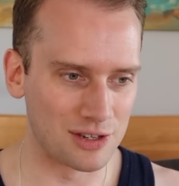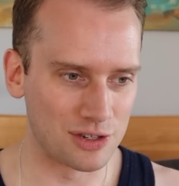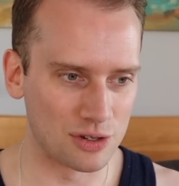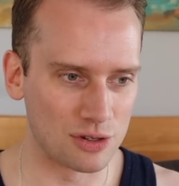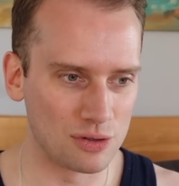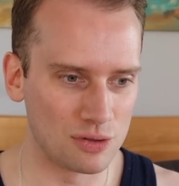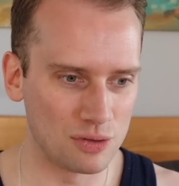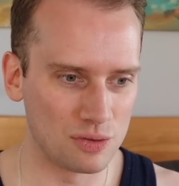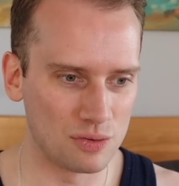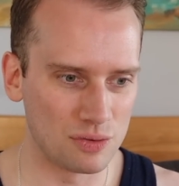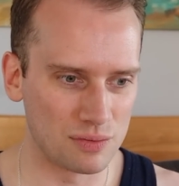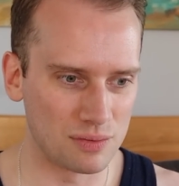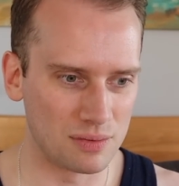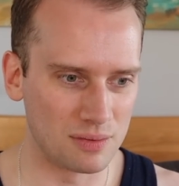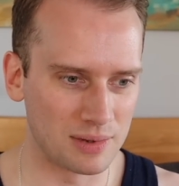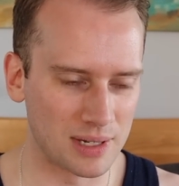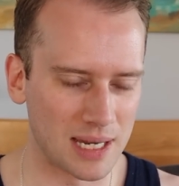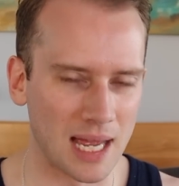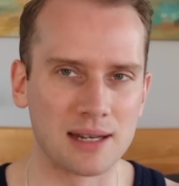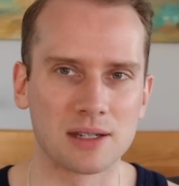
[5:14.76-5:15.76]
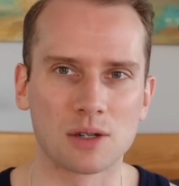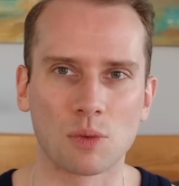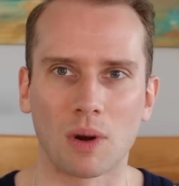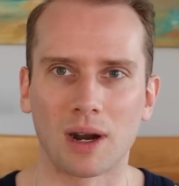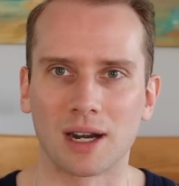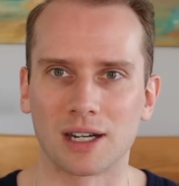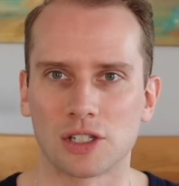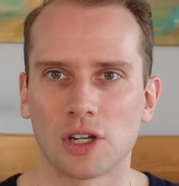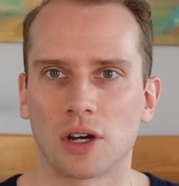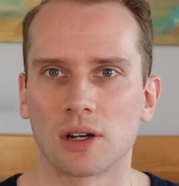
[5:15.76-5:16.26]
do tend to
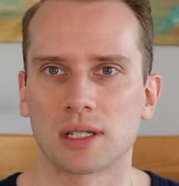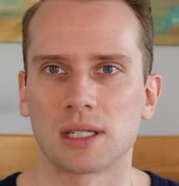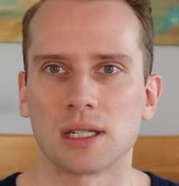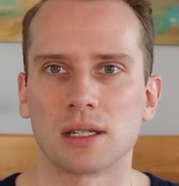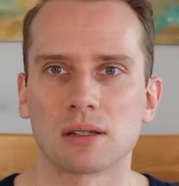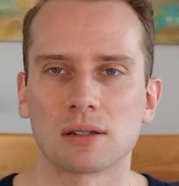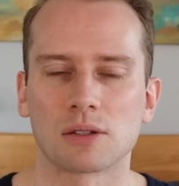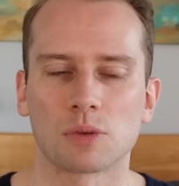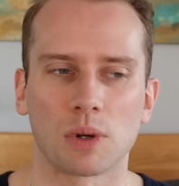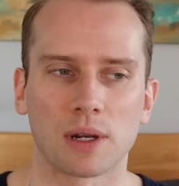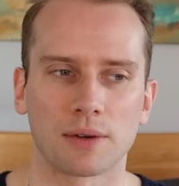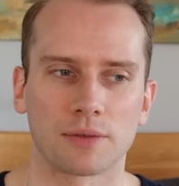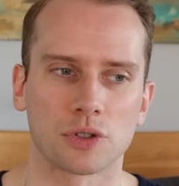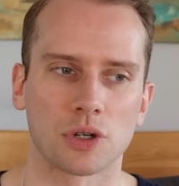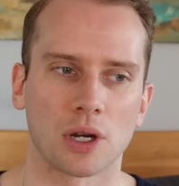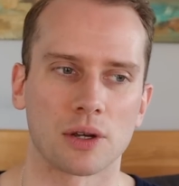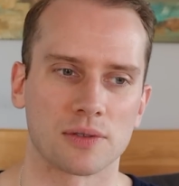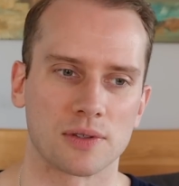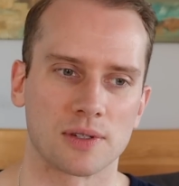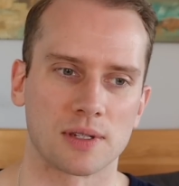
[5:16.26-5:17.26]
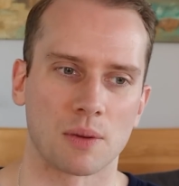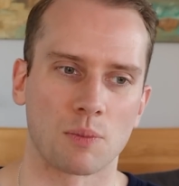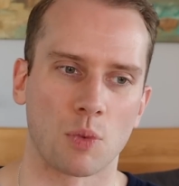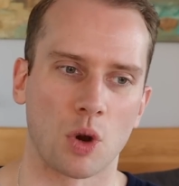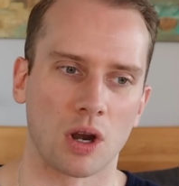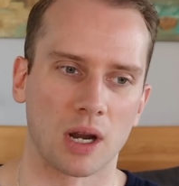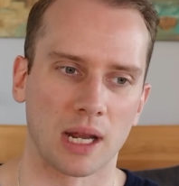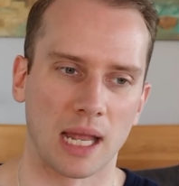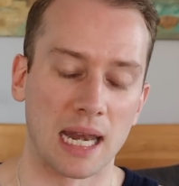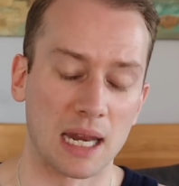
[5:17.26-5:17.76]
wear it tucked into whatever trousers I'm
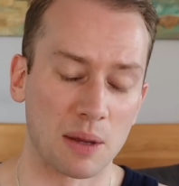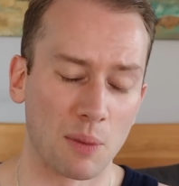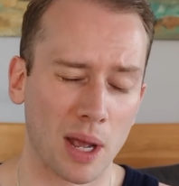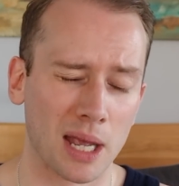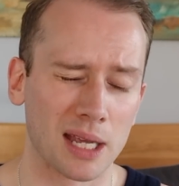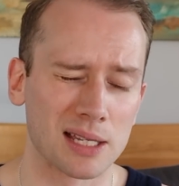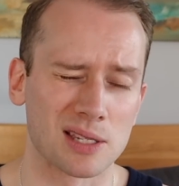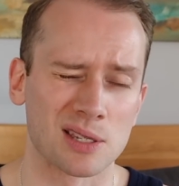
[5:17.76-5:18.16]
wearing anyway,